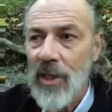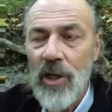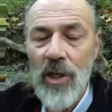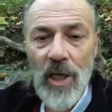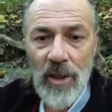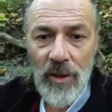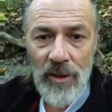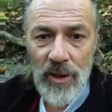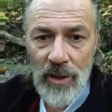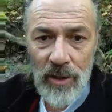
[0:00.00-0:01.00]
You're not
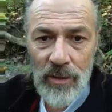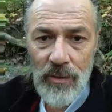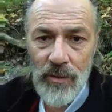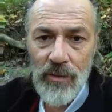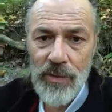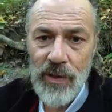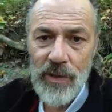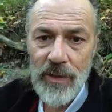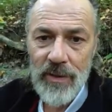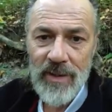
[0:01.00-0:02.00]
going to
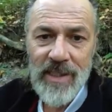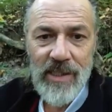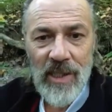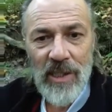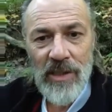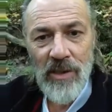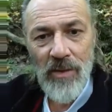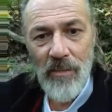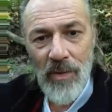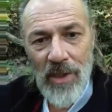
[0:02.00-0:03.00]
lose these things that
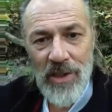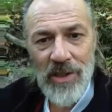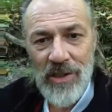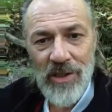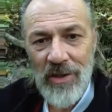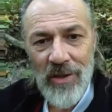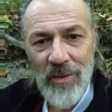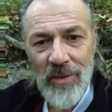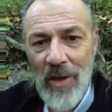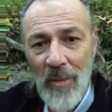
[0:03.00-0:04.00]
are precious to you.
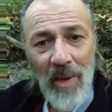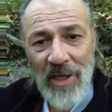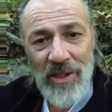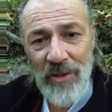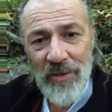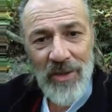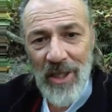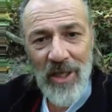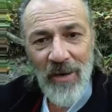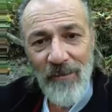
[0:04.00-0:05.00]
Nobody's going to
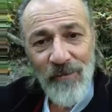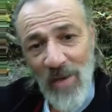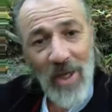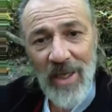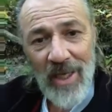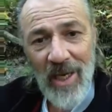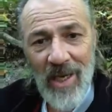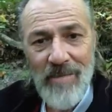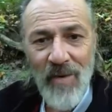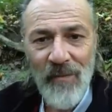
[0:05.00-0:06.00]
take your fucking
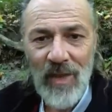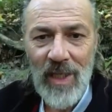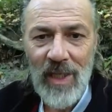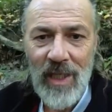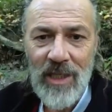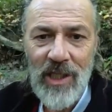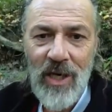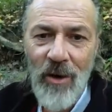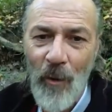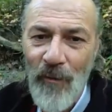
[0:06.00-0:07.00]
camouflage
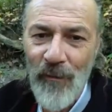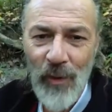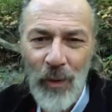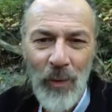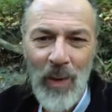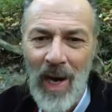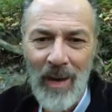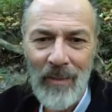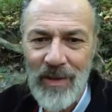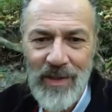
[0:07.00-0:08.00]
or Phil
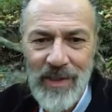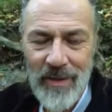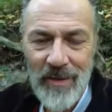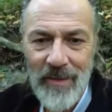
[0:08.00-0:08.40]
Robertson.